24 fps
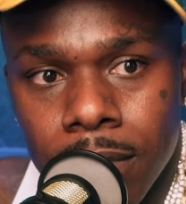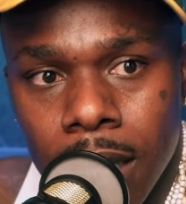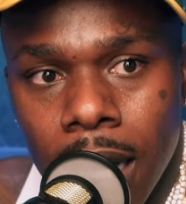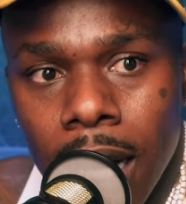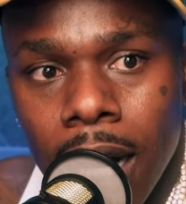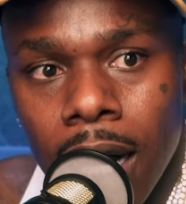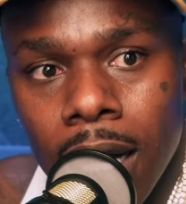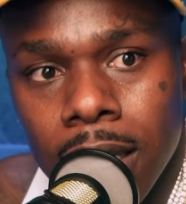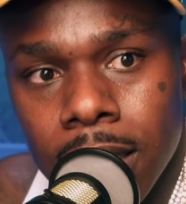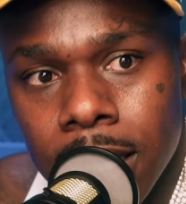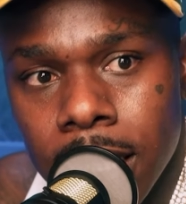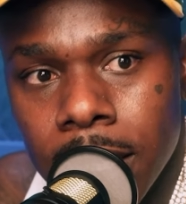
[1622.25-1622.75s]

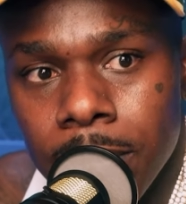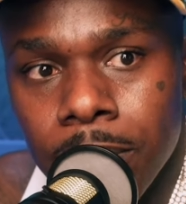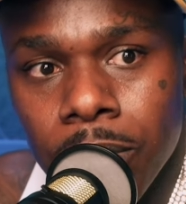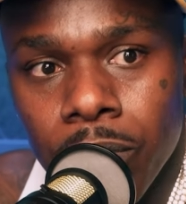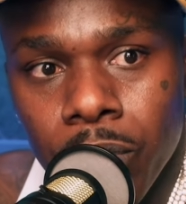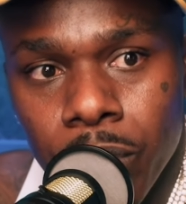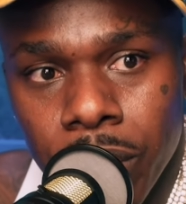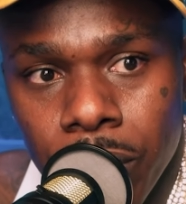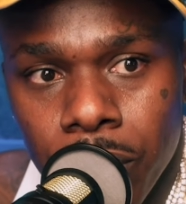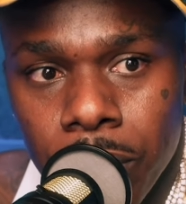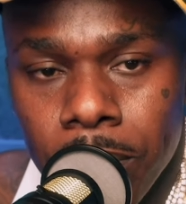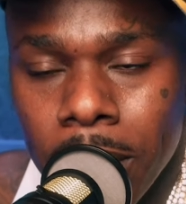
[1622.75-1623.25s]
I keep it
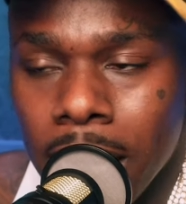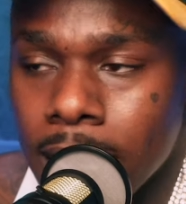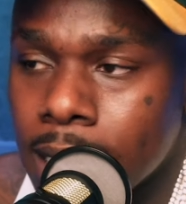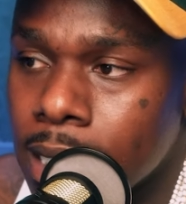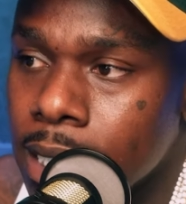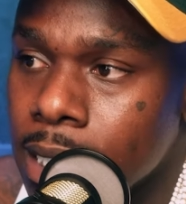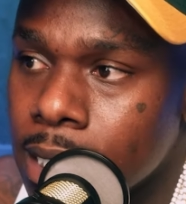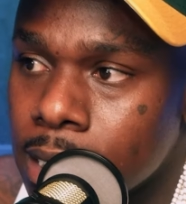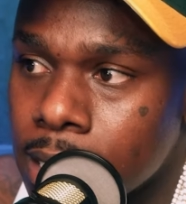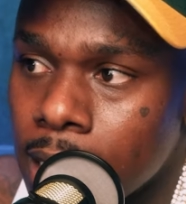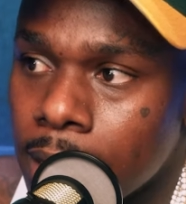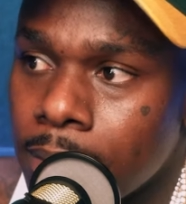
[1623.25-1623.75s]
real with my
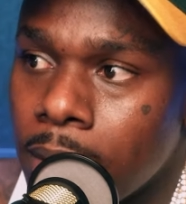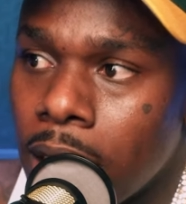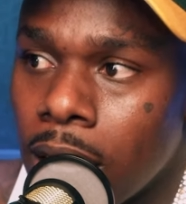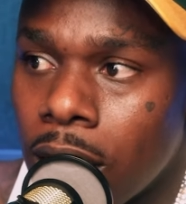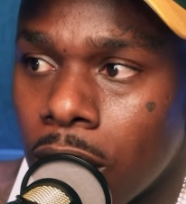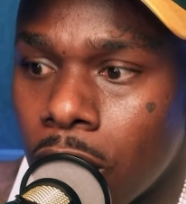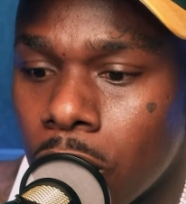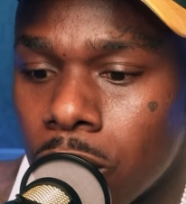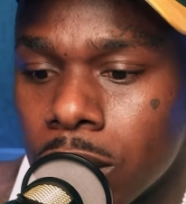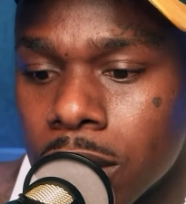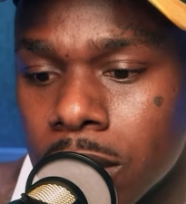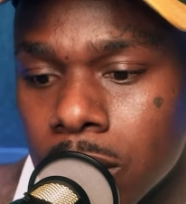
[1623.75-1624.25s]
kids. Like my
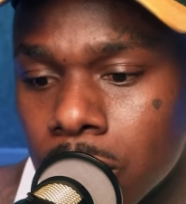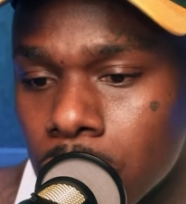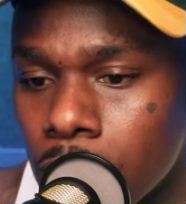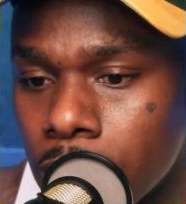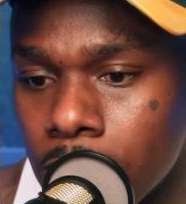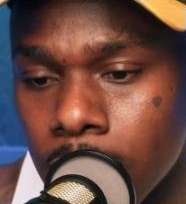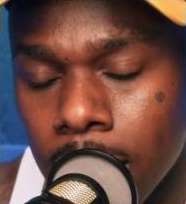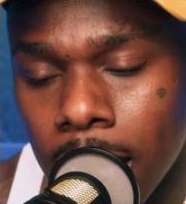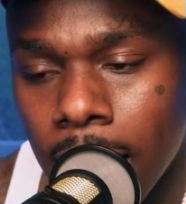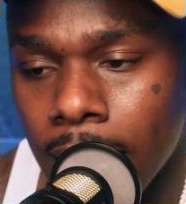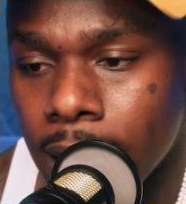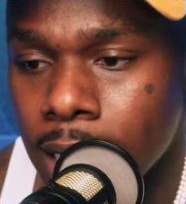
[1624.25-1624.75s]
oldest
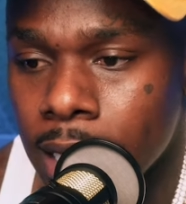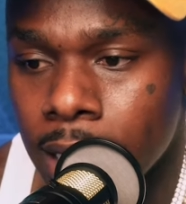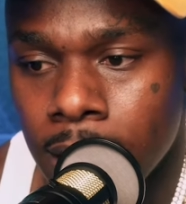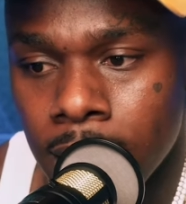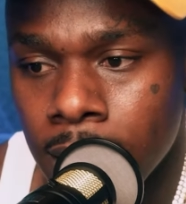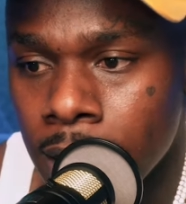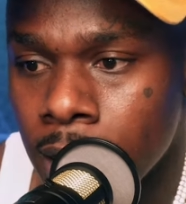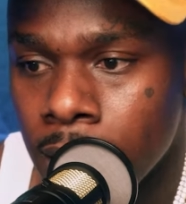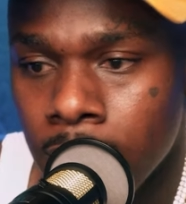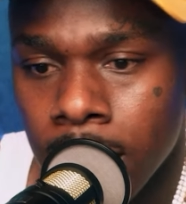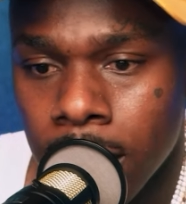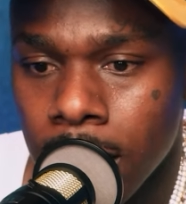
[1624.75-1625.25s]
daughter, like
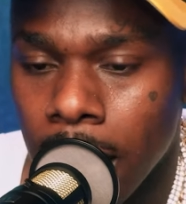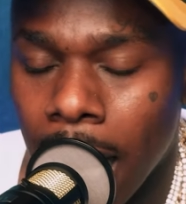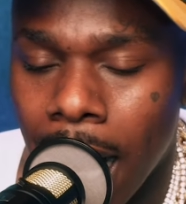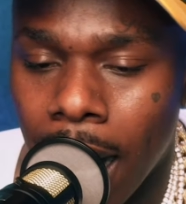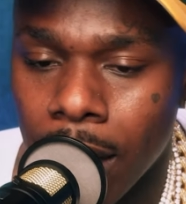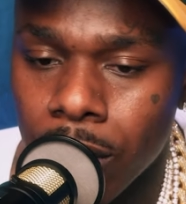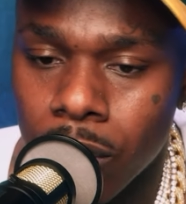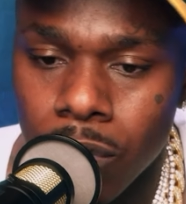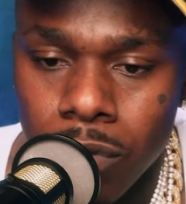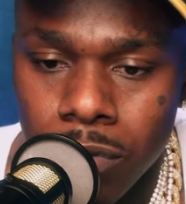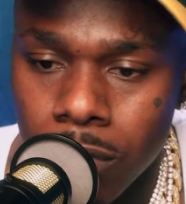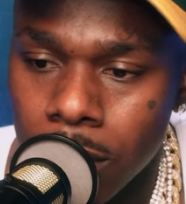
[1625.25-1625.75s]
I
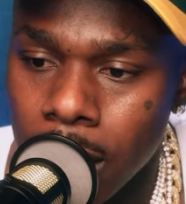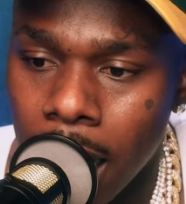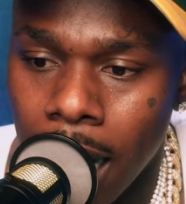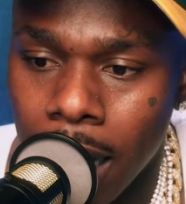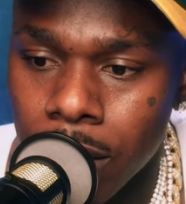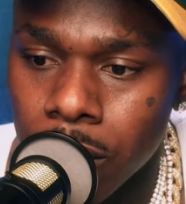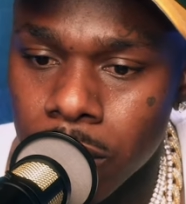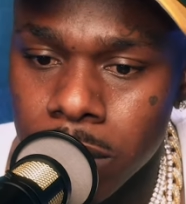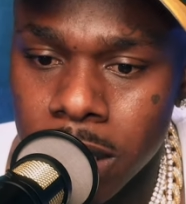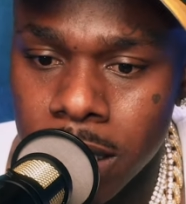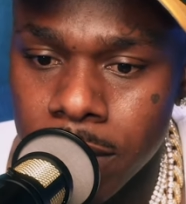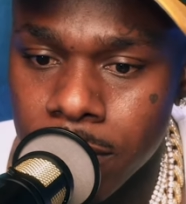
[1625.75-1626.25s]

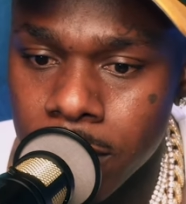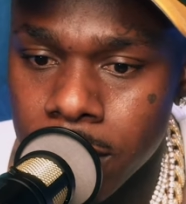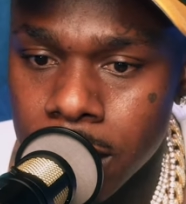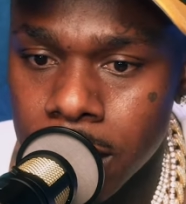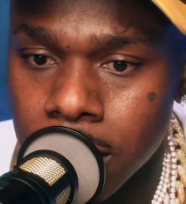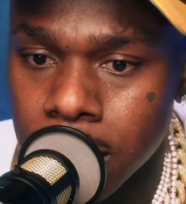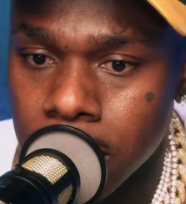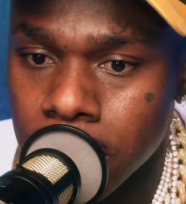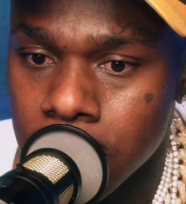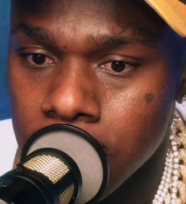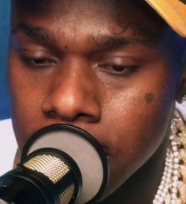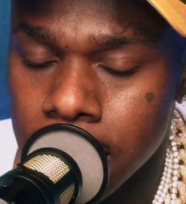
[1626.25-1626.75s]
don't
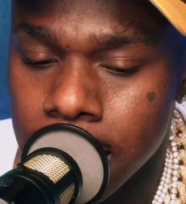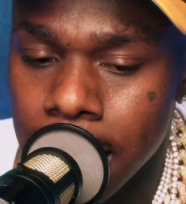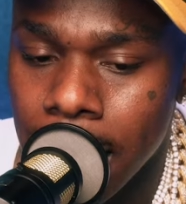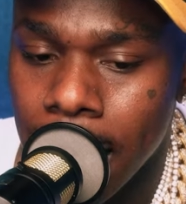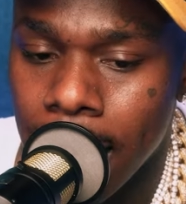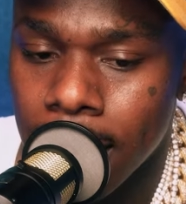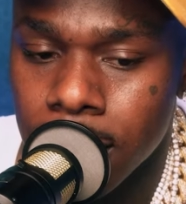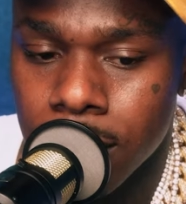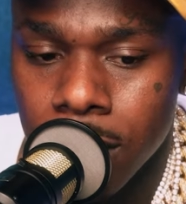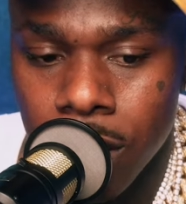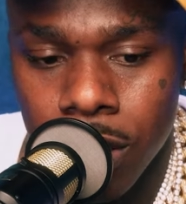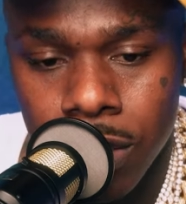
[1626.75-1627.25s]
even, she
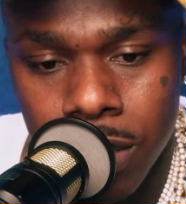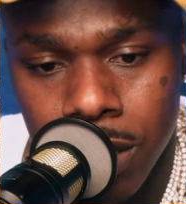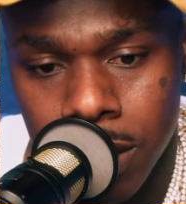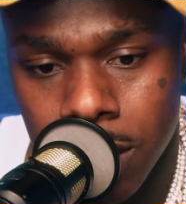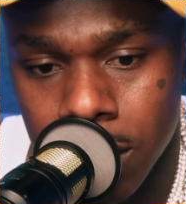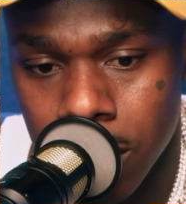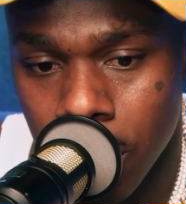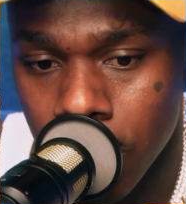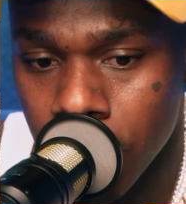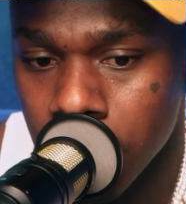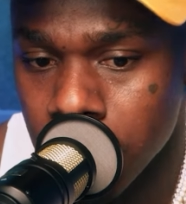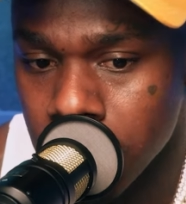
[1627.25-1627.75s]
got her
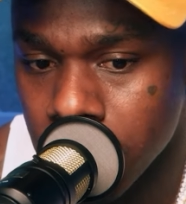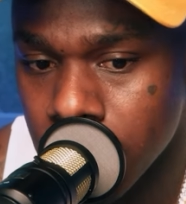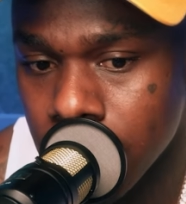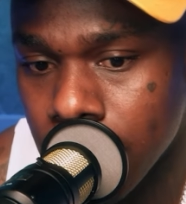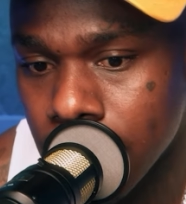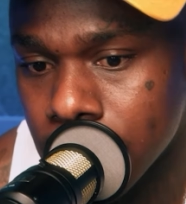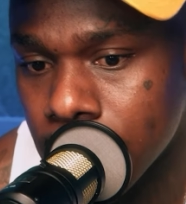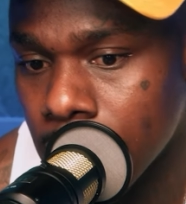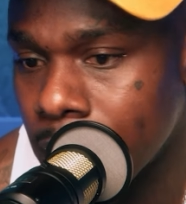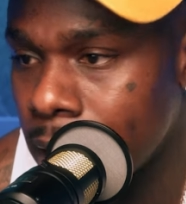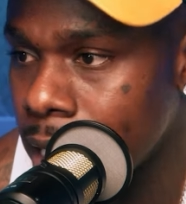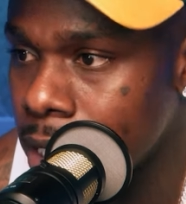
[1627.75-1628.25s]
discernment
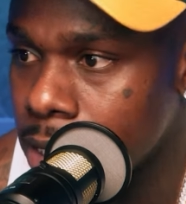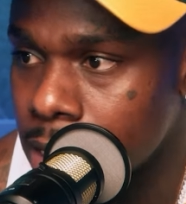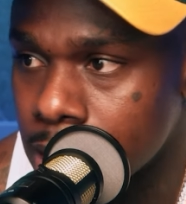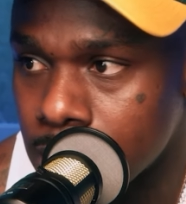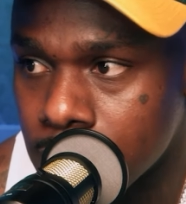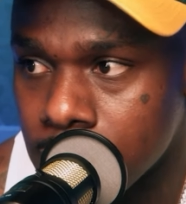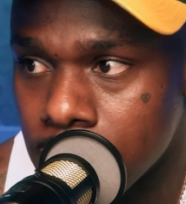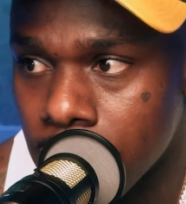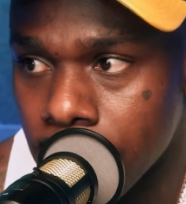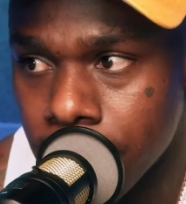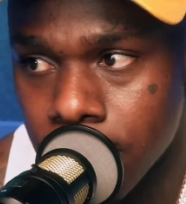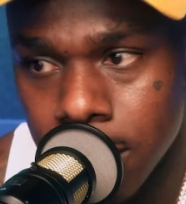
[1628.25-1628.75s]
at the age of
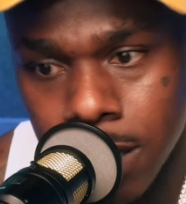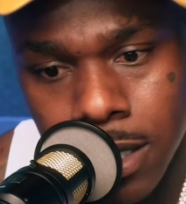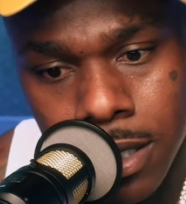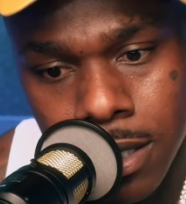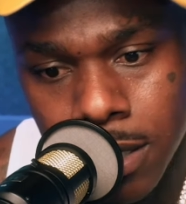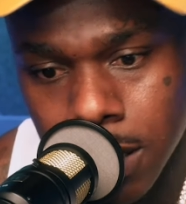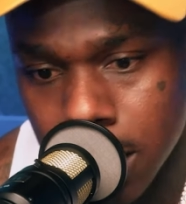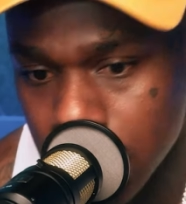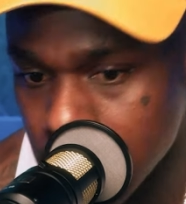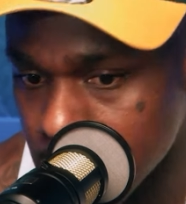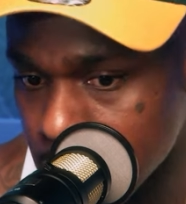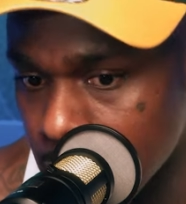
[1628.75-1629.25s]
7
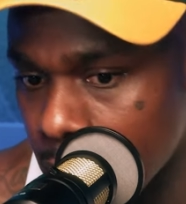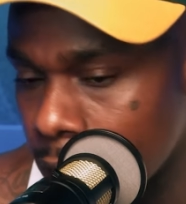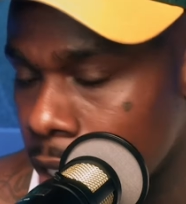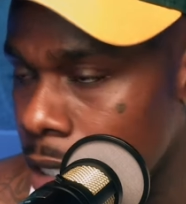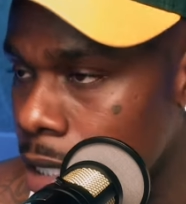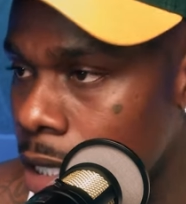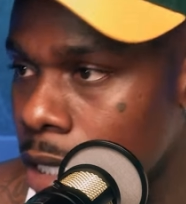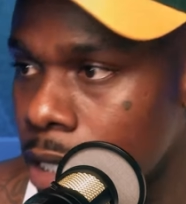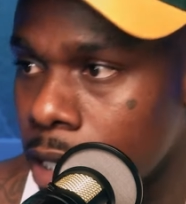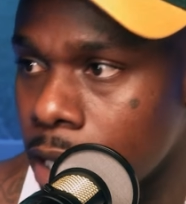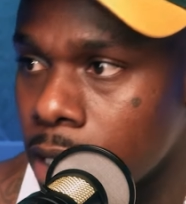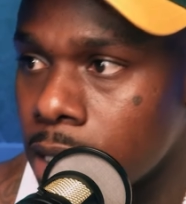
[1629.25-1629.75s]
is like
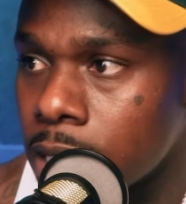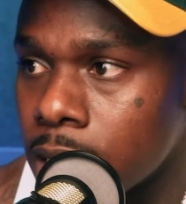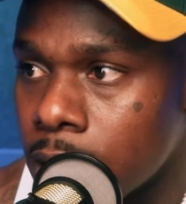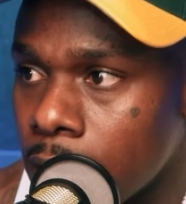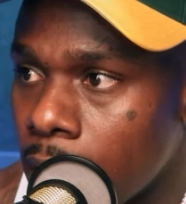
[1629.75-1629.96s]
none other.